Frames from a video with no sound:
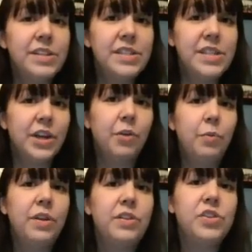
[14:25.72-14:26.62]
us here
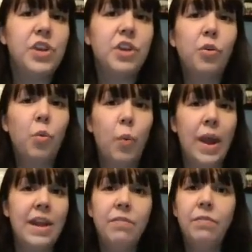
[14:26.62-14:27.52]
with general
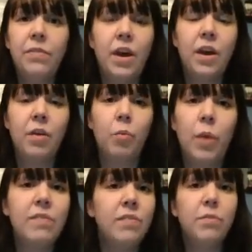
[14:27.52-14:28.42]
waves,
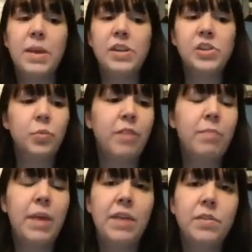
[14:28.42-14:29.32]
wave information,
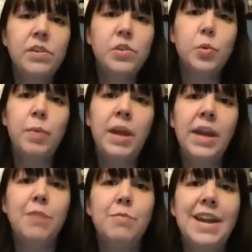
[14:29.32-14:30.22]
wave behaviors. We'll
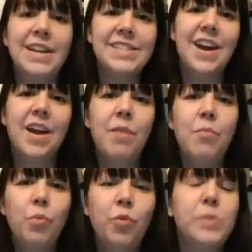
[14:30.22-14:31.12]
pick up next
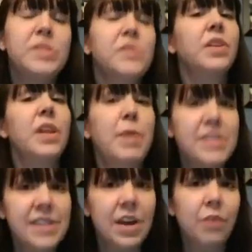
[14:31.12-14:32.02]
time specifically
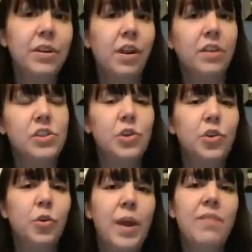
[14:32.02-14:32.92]
about sound and
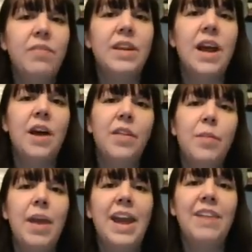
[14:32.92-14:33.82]
longitudinal waves and how
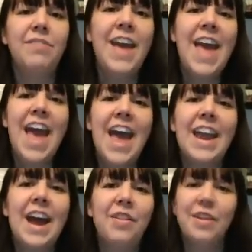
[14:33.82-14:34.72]
they behave
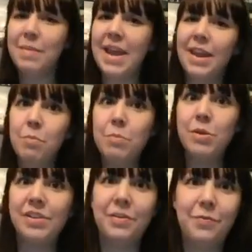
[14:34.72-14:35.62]
and how they make
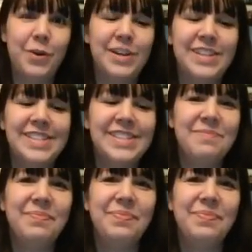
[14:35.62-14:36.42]
music for us.